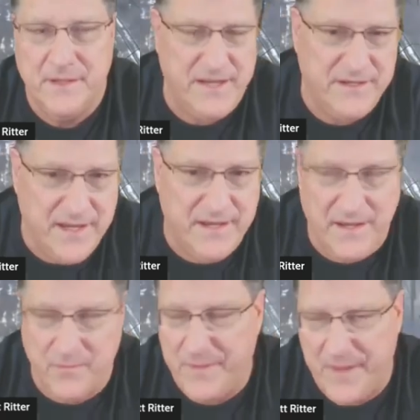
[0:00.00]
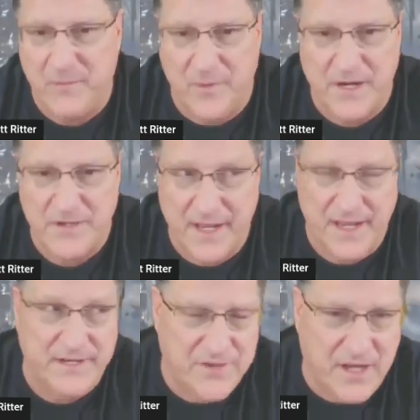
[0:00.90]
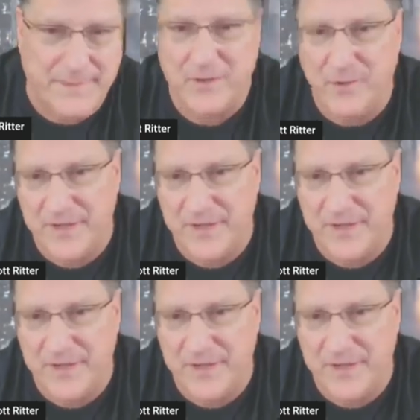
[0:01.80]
and within Russia, and is talking about